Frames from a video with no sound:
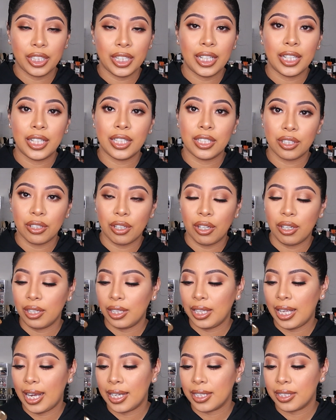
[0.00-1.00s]
It is long
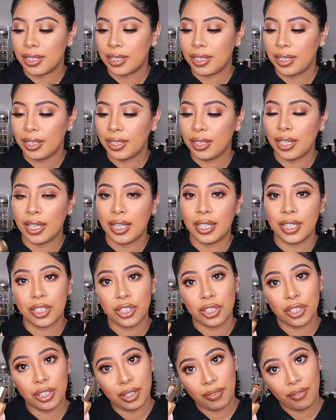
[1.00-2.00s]
lasting, and
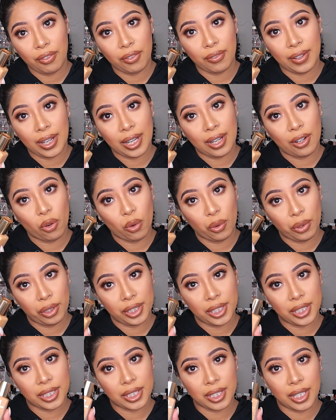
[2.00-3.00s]
it's good if you've got
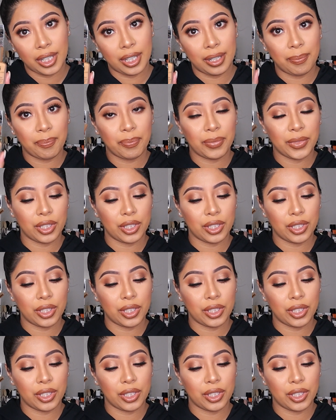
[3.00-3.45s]
oily skin.